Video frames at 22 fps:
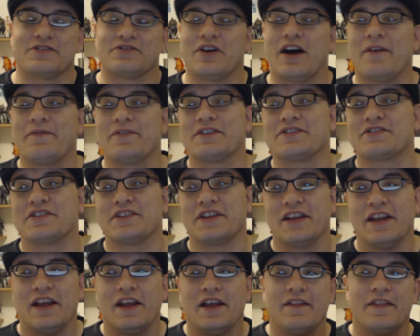So
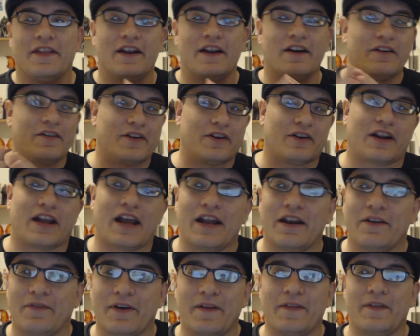obviously, they're
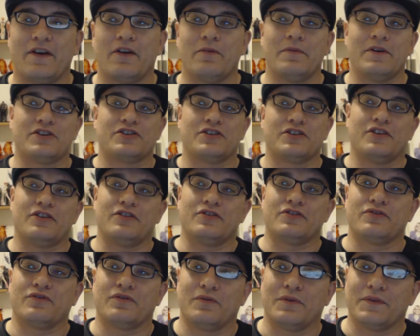kind of on their mission.
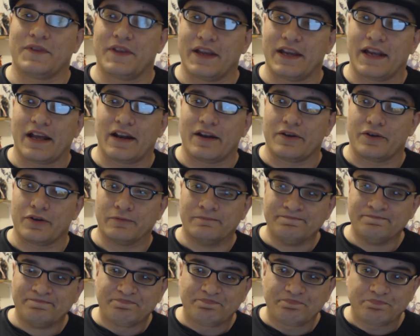They're doing what they got to
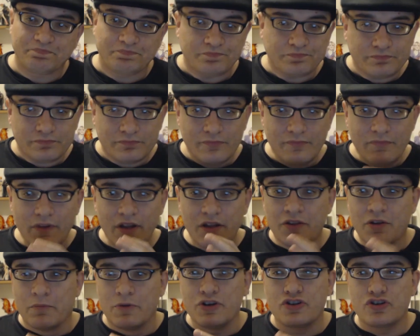do.
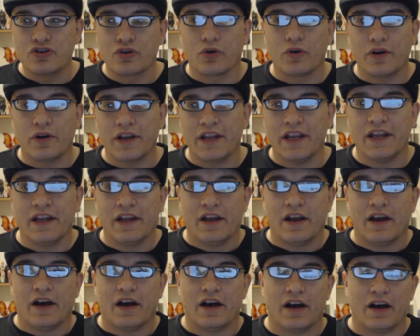The majority
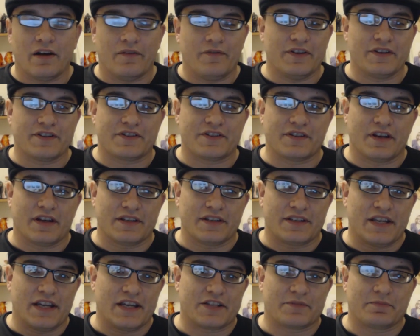of this
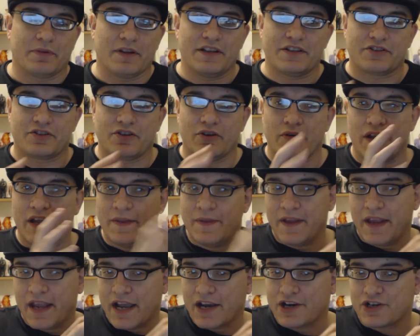takes place, though,
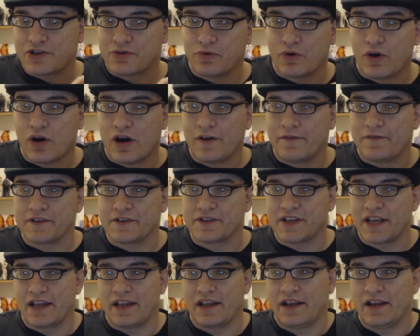in the actual
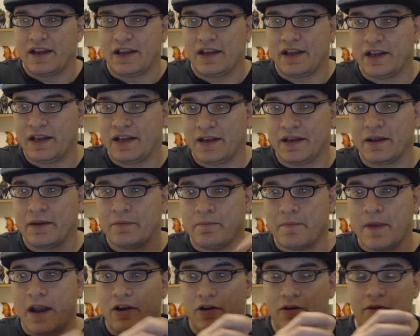office,
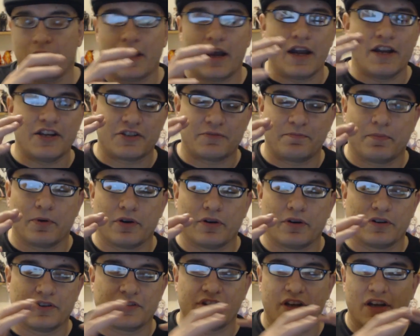in Mayor
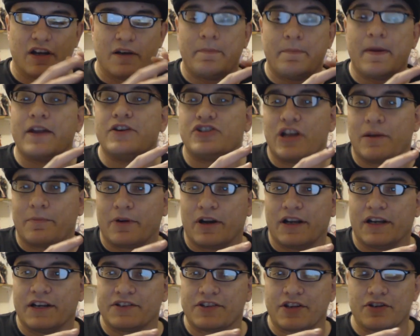Iceberg's
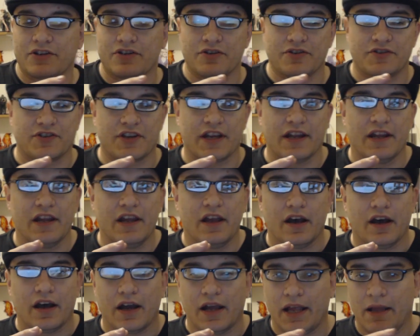bedchamber, I guess I should say,
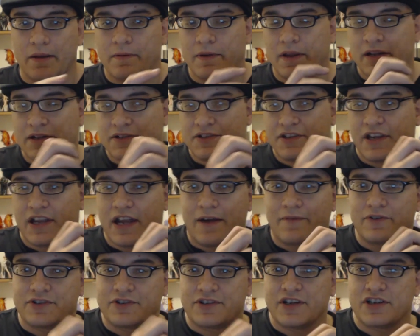and it's a
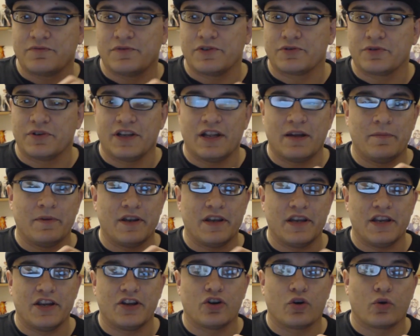conversation between him
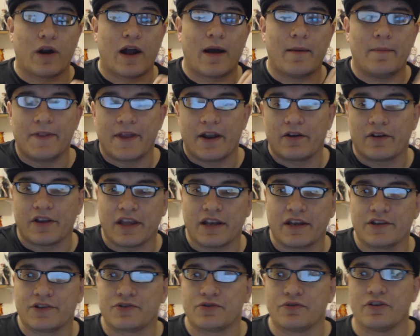and Nico Robin that I'll
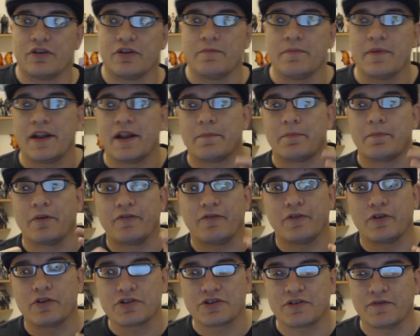get into in a minute. But
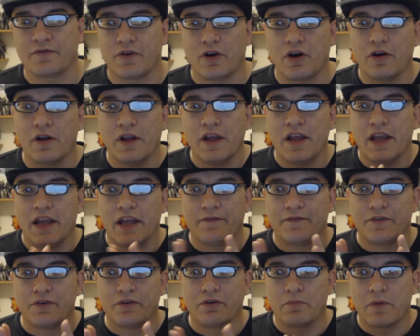first of all,
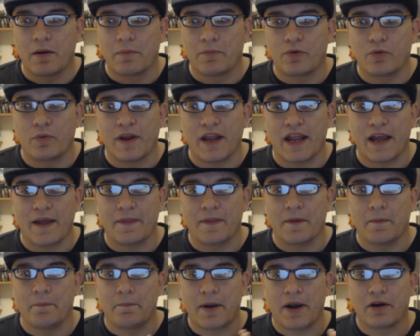if you remember, we
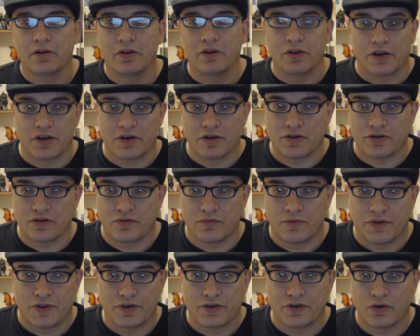had the bear-looking
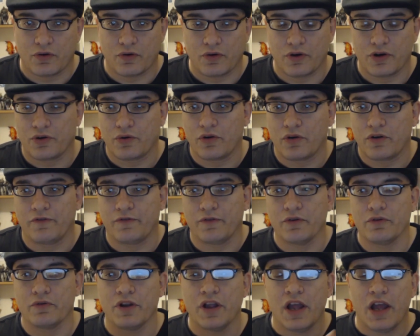dude with the door
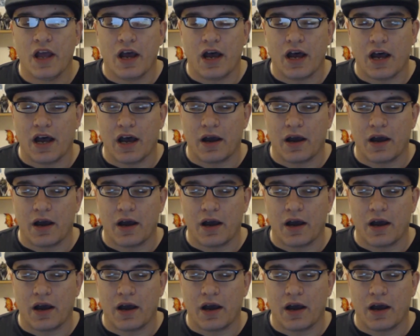fruit.